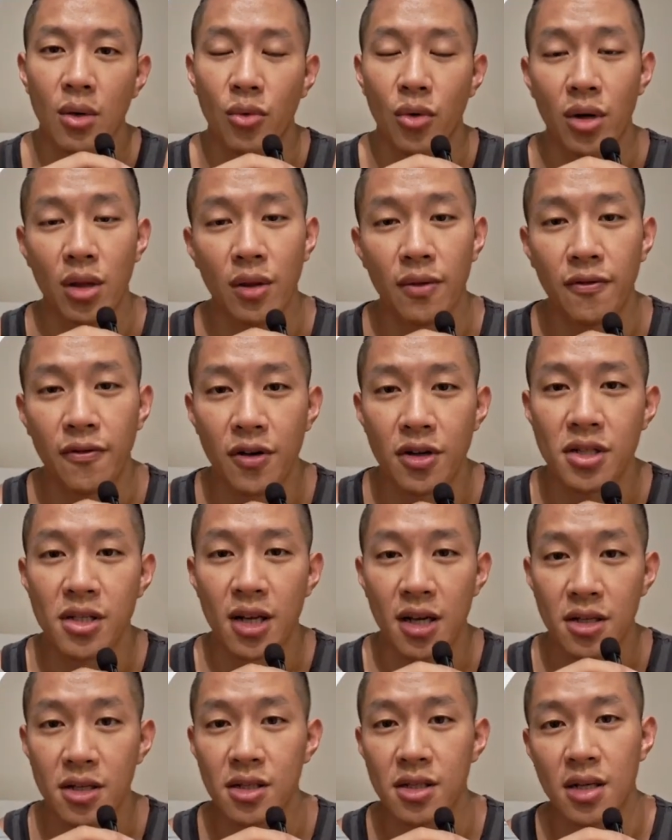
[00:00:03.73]
one of the first
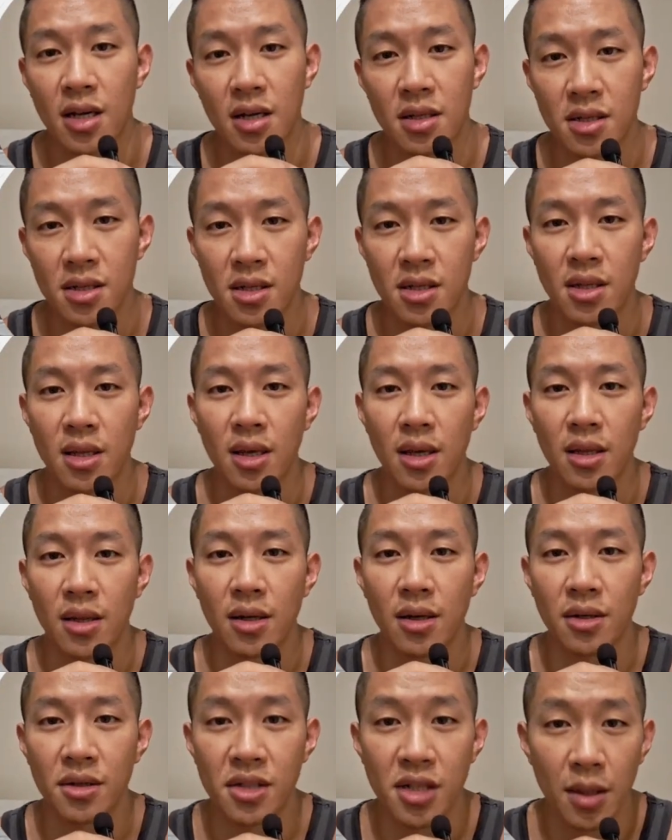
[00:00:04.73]
exercises that
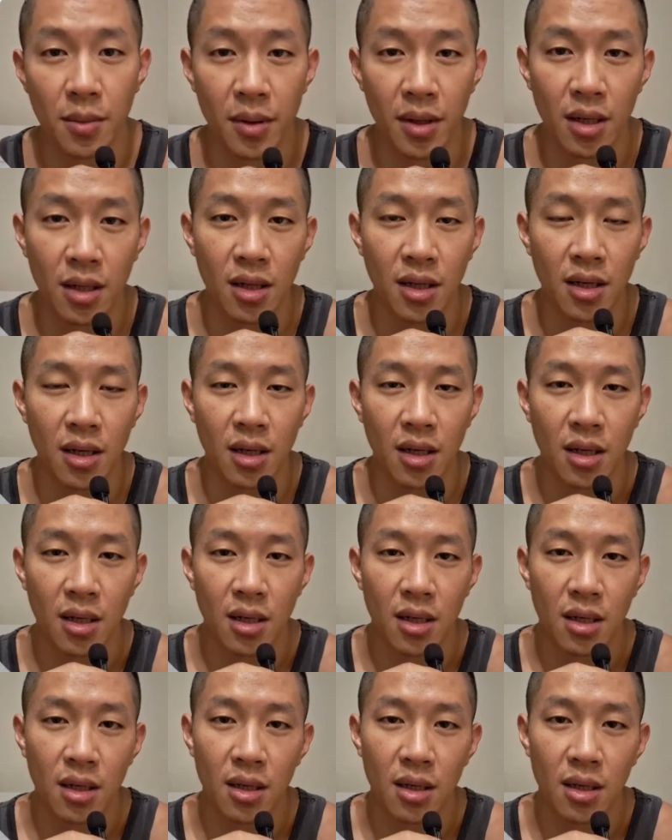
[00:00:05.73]
they're typically